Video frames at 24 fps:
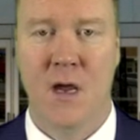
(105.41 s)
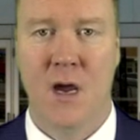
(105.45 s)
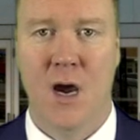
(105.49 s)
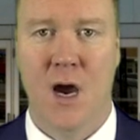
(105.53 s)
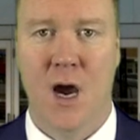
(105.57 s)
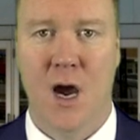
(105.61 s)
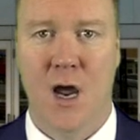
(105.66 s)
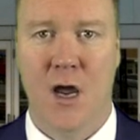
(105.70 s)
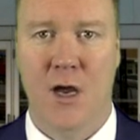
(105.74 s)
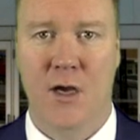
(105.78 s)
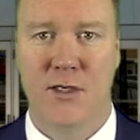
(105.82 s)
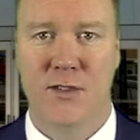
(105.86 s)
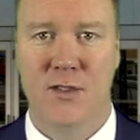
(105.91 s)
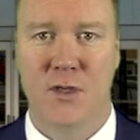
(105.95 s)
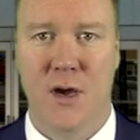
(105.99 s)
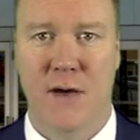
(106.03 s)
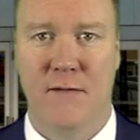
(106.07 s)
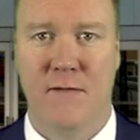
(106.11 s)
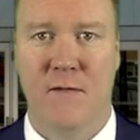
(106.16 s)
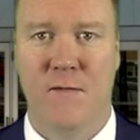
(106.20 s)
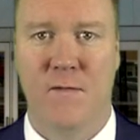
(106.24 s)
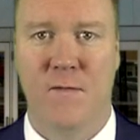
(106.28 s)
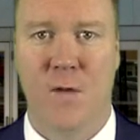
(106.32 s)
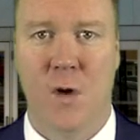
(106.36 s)
I also
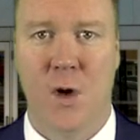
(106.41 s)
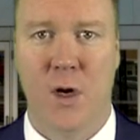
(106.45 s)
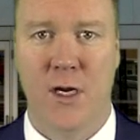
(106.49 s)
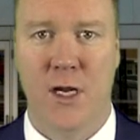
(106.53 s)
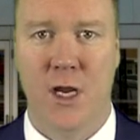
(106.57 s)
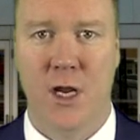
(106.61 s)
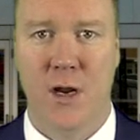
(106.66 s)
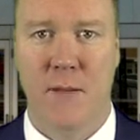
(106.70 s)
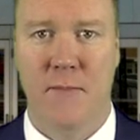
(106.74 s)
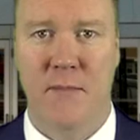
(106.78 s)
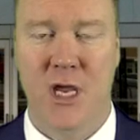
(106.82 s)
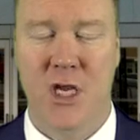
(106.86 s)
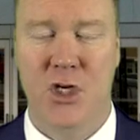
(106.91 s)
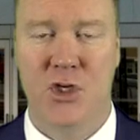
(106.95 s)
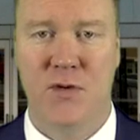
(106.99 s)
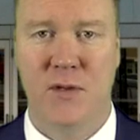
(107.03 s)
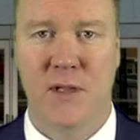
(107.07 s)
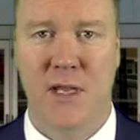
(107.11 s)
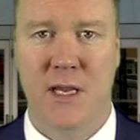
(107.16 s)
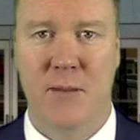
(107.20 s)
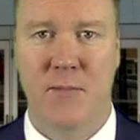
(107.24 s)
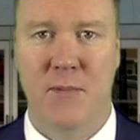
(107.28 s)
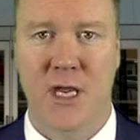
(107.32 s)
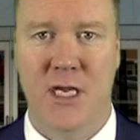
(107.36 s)
have a 4-unit Major
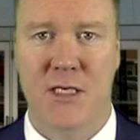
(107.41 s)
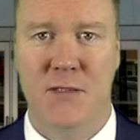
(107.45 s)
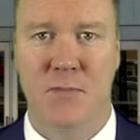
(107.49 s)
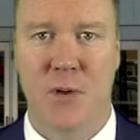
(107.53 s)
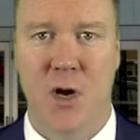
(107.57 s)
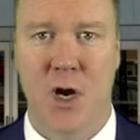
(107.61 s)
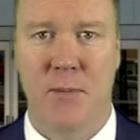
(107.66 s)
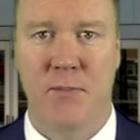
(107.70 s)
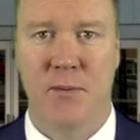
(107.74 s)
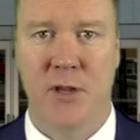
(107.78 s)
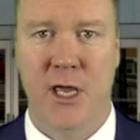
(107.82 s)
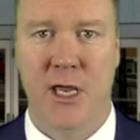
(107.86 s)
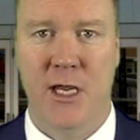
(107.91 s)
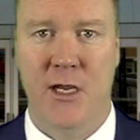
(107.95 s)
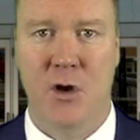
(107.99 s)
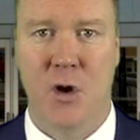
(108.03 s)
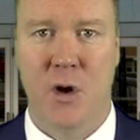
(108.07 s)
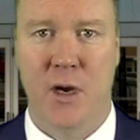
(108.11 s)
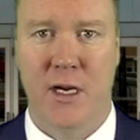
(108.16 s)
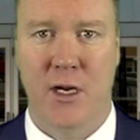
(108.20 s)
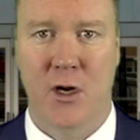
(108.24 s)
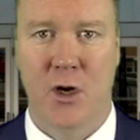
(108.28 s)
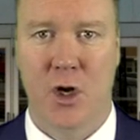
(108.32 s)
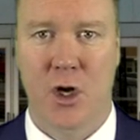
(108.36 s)
League Baseball play
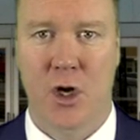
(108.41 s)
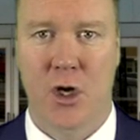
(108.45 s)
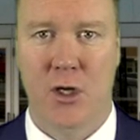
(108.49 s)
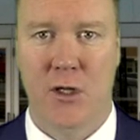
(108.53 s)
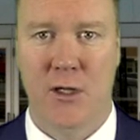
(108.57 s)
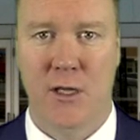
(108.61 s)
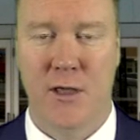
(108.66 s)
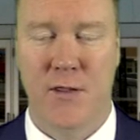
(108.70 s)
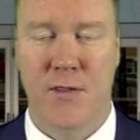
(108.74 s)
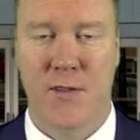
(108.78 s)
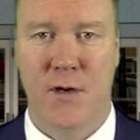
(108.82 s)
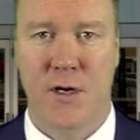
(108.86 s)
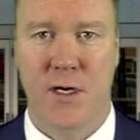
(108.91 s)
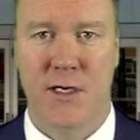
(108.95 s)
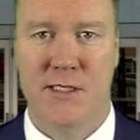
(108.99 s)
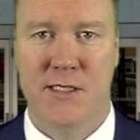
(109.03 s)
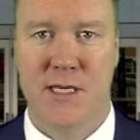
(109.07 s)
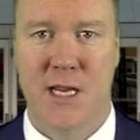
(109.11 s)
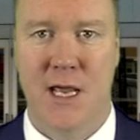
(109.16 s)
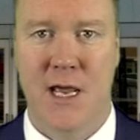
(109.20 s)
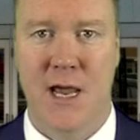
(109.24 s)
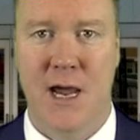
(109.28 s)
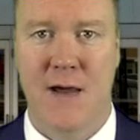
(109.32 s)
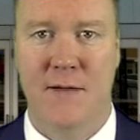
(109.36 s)
going early
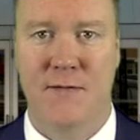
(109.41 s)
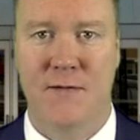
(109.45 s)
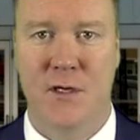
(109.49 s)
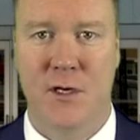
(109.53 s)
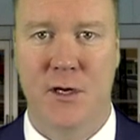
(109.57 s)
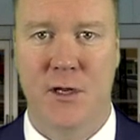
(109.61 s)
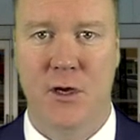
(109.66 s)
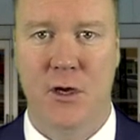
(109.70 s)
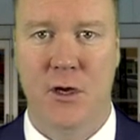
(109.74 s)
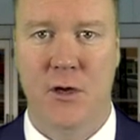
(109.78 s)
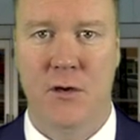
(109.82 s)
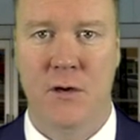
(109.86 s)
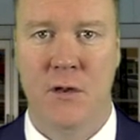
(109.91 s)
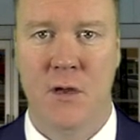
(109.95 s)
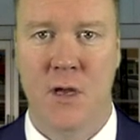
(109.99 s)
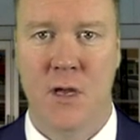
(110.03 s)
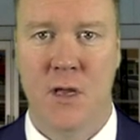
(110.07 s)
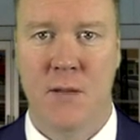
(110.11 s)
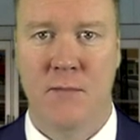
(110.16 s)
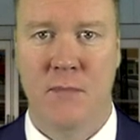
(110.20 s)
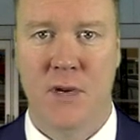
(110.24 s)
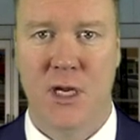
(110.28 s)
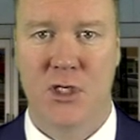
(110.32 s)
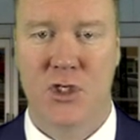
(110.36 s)
Thursday afternoon.
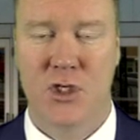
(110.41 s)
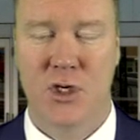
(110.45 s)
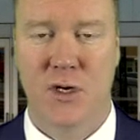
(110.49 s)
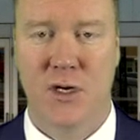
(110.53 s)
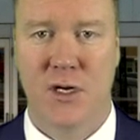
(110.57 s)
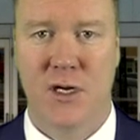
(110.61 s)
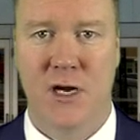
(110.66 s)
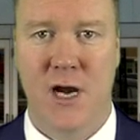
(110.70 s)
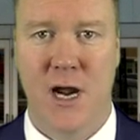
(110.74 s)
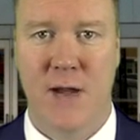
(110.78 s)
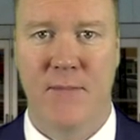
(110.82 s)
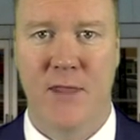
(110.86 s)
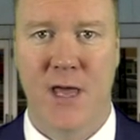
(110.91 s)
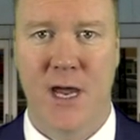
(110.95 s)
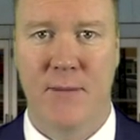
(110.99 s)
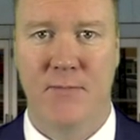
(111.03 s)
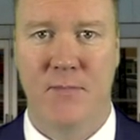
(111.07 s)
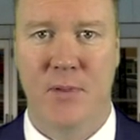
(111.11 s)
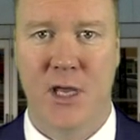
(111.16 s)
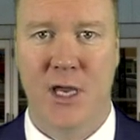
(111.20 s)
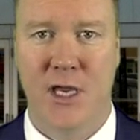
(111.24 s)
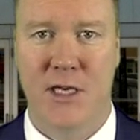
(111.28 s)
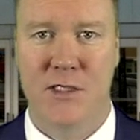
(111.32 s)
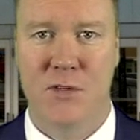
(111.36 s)
Make sure you grab that
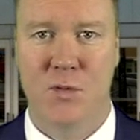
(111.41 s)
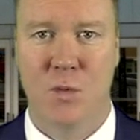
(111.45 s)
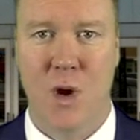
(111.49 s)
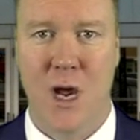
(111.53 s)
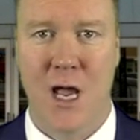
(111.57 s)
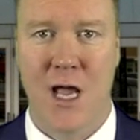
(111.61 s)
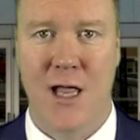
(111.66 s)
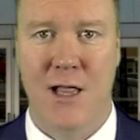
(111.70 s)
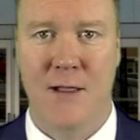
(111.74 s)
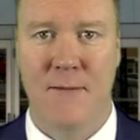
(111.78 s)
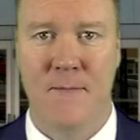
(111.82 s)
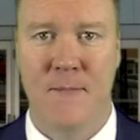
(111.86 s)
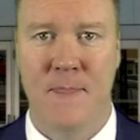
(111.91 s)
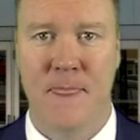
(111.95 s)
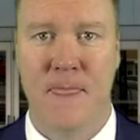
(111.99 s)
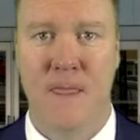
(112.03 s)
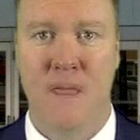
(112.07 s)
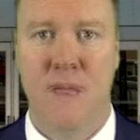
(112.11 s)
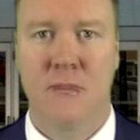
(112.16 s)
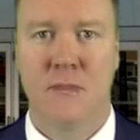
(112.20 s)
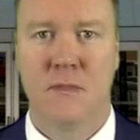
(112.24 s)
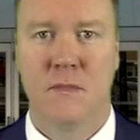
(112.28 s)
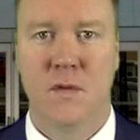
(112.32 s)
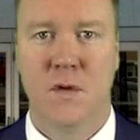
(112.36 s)
play as well.
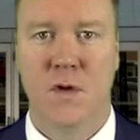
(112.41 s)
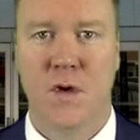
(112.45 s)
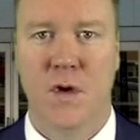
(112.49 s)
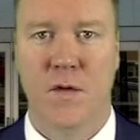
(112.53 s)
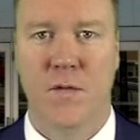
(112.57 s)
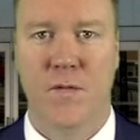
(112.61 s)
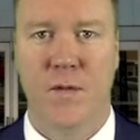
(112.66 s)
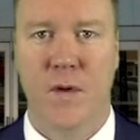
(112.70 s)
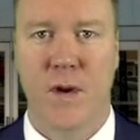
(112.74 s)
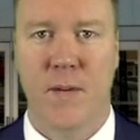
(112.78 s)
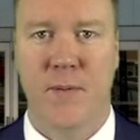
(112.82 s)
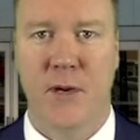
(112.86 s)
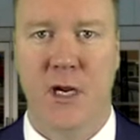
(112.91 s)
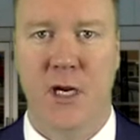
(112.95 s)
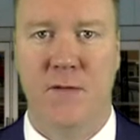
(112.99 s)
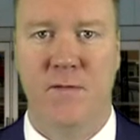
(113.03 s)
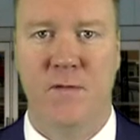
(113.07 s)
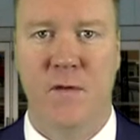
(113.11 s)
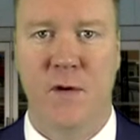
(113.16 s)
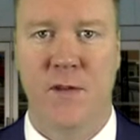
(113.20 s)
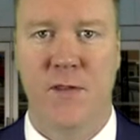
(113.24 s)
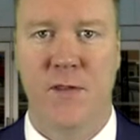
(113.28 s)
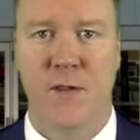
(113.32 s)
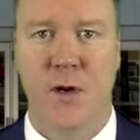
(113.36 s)
Your free pick
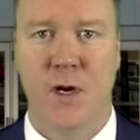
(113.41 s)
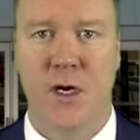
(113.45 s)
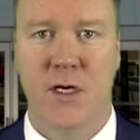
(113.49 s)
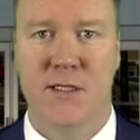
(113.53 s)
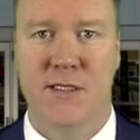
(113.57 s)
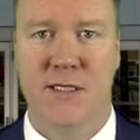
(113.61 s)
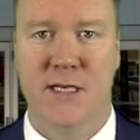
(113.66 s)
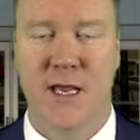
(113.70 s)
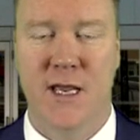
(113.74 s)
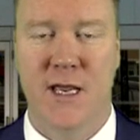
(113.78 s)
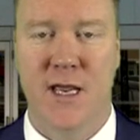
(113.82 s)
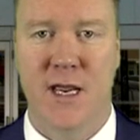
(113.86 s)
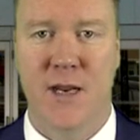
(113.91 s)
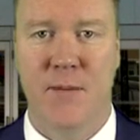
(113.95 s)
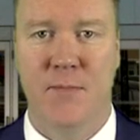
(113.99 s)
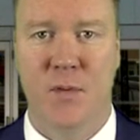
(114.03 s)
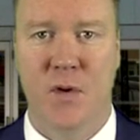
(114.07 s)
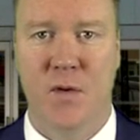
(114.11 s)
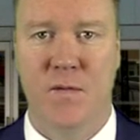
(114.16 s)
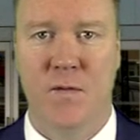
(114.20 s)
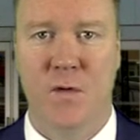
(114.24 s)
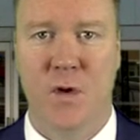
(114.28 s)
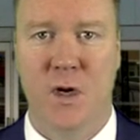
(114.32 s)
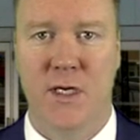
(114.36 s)
for Thursday,
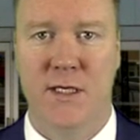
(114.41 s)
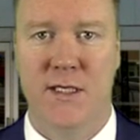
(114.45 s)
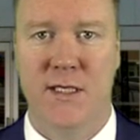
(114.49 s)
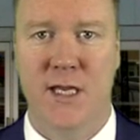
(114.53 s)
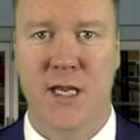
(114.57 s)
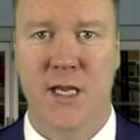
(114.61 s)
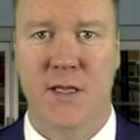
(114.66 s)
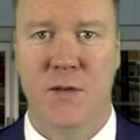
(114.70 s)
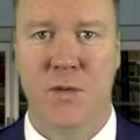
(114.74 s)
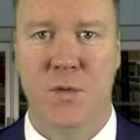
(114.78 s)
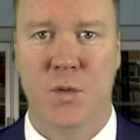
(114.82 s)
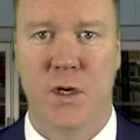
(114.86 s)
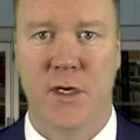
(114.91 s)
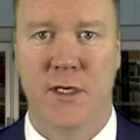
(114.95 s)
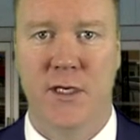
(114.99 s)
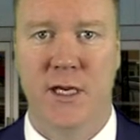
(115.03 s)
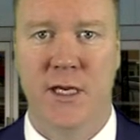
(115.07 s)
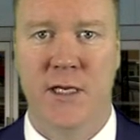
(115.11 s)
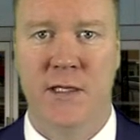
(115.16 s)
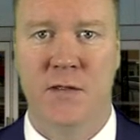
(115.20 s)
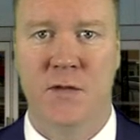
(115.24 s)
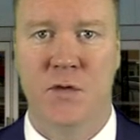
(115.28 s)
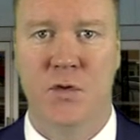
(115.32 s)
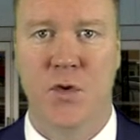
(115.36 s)
April 14th, we're
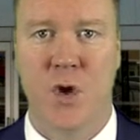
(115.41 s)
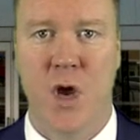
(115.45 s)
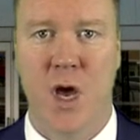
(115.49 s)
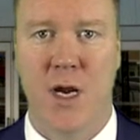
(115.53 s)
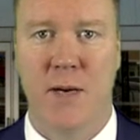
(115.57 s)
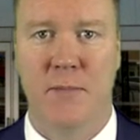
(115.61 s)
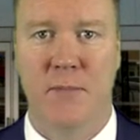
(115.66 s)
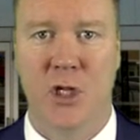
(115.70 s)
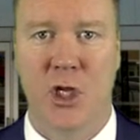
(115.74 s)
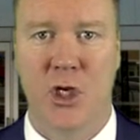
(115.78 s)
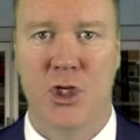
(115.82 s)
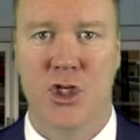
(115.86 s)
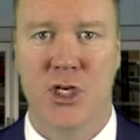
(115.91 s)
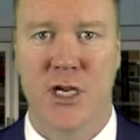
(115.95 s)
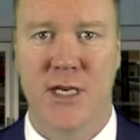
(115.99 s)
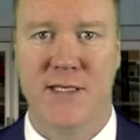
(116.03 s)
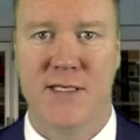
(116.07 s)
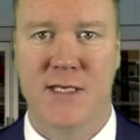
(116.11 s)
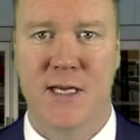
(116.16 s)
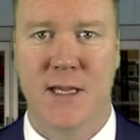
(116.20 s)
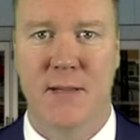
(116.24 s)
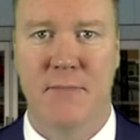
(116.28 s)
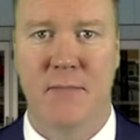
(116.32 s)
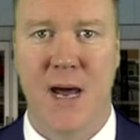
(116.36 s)
taking the Toronto Blue
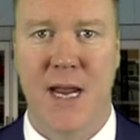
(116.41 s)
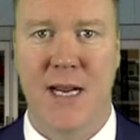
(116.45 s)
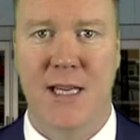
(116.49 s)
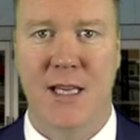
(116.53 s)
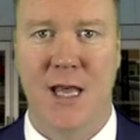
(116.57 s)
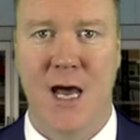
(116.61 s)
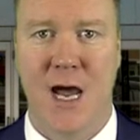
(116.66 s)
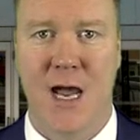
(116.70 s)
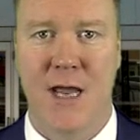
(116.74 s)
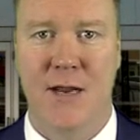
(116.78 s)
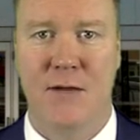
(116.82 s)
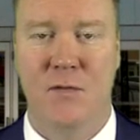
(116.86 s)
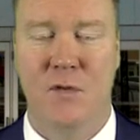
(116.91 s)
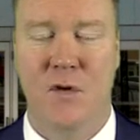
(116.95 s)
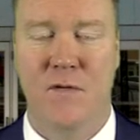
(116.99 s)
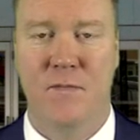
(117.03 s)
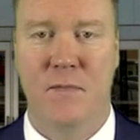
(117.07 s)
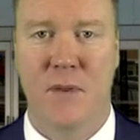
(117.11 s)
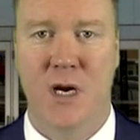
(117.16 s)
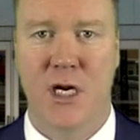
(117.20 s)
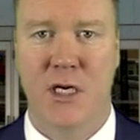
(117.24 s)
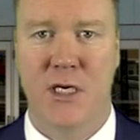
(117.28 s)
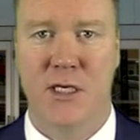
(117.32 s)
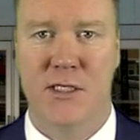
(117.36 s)
Jays on the money line with
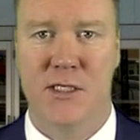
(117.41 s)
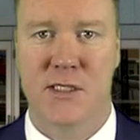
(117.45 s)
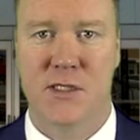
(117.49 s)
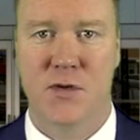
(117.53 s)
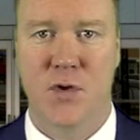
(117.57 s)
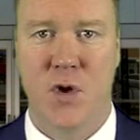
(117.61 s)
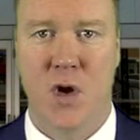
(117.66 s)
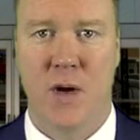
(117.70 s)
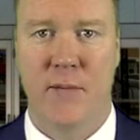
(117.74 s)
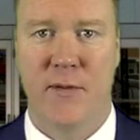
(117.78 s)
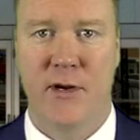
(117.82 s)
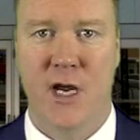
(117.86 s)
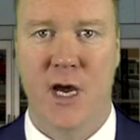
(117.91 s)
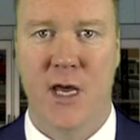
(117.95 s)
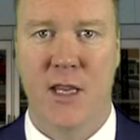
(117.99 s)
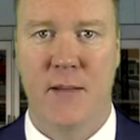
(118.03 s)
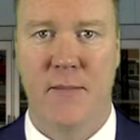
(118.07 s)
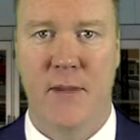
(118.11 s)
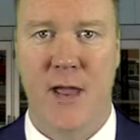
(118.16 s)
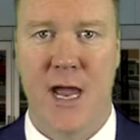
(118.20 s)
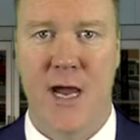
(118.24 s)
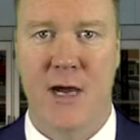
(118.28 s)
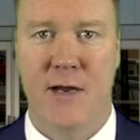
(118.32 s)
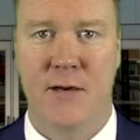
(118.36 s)
Marcus Stroman on the
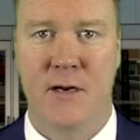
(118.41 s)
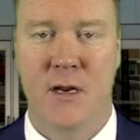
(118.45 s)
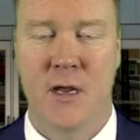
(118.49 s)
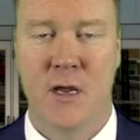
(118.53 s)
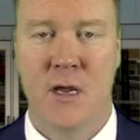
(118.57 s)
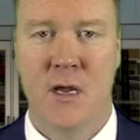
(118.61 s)
mound.